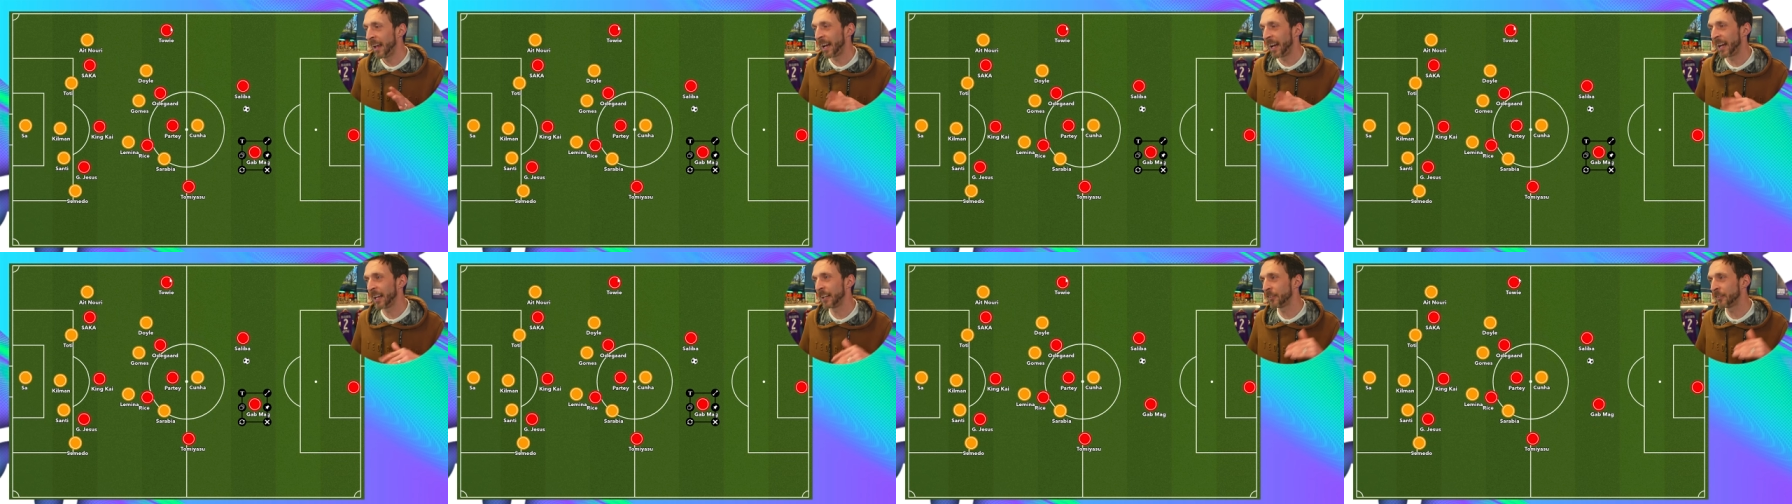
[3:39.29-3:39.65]

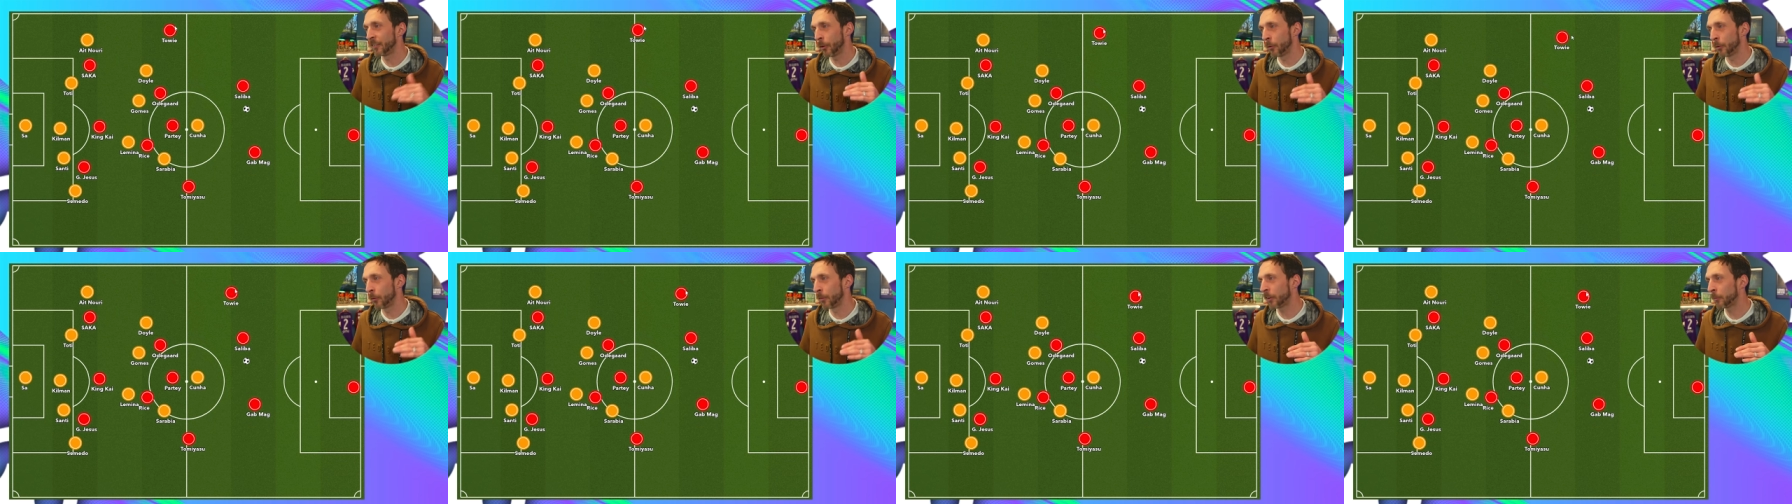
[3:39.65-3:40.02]
And,
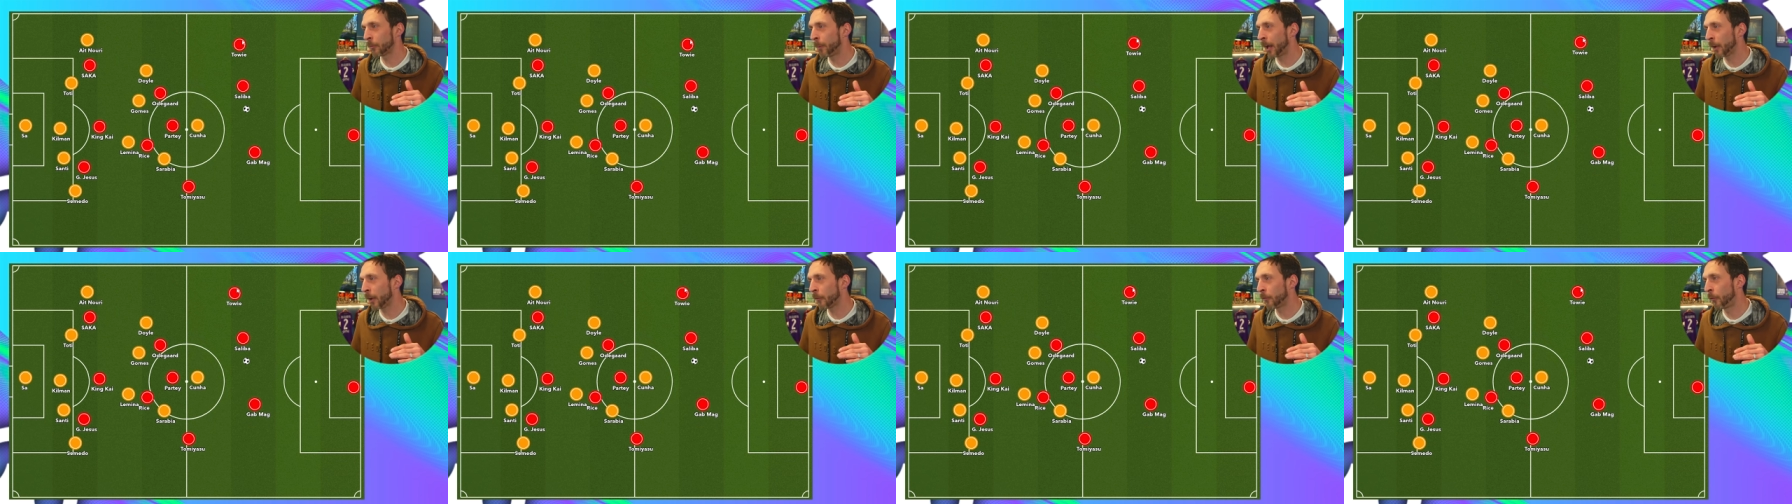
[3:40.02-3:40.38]
you know, this
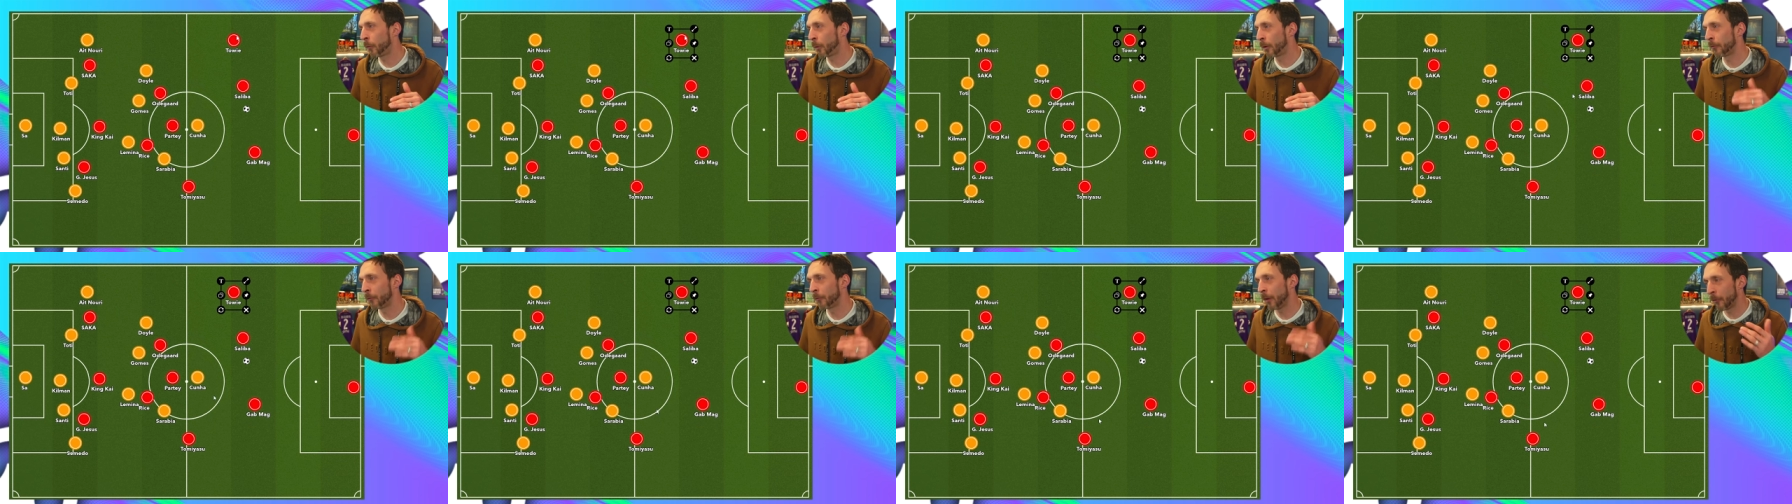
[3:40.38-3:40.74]
back
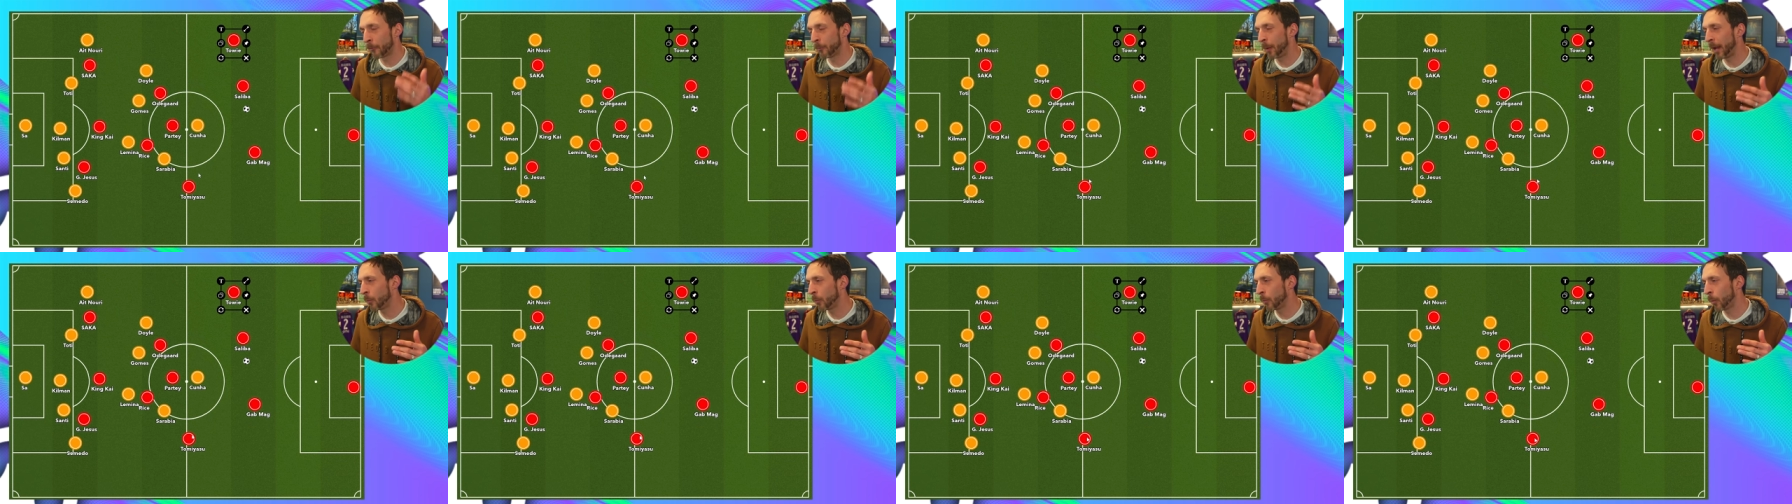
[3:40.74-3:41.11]
four of,
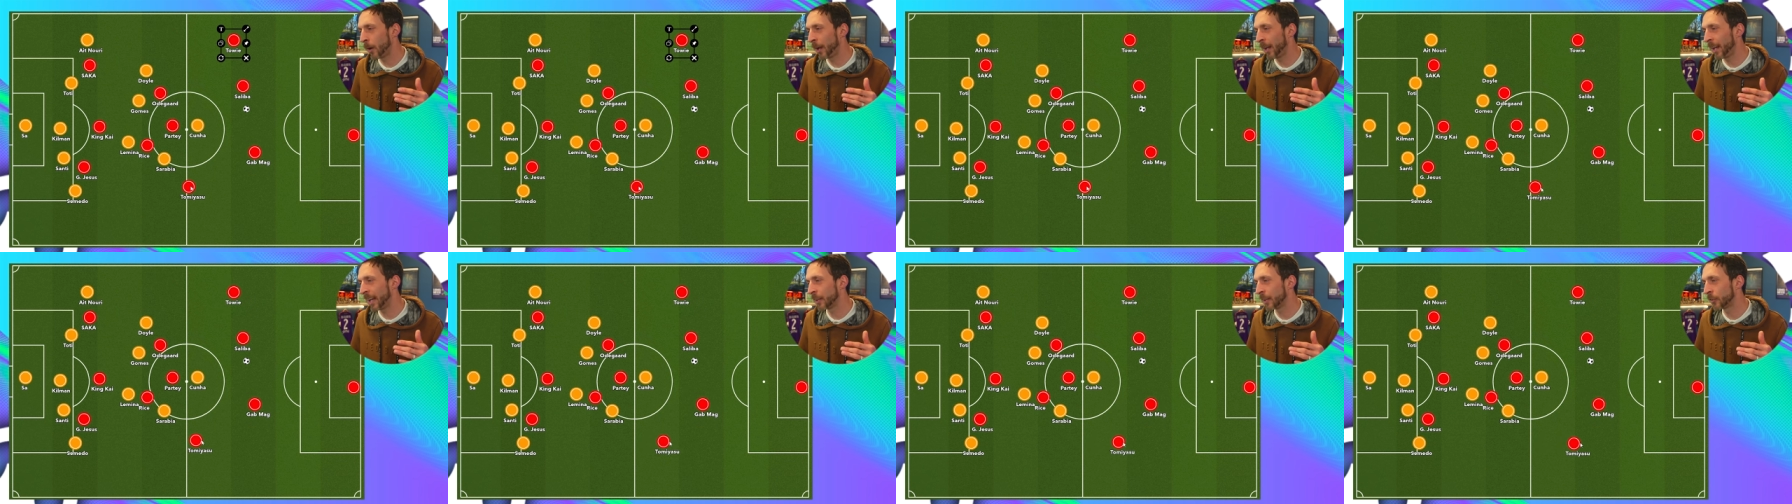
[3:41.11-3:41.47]
of Ben
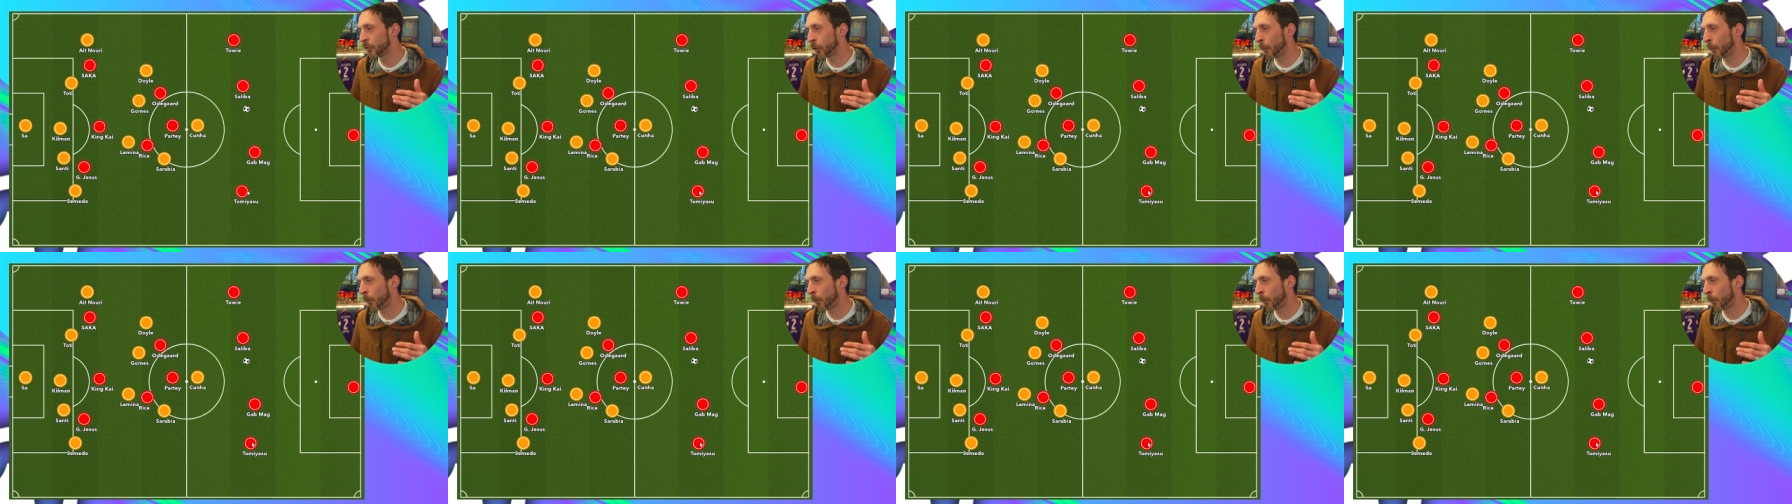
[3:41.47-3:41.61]
White and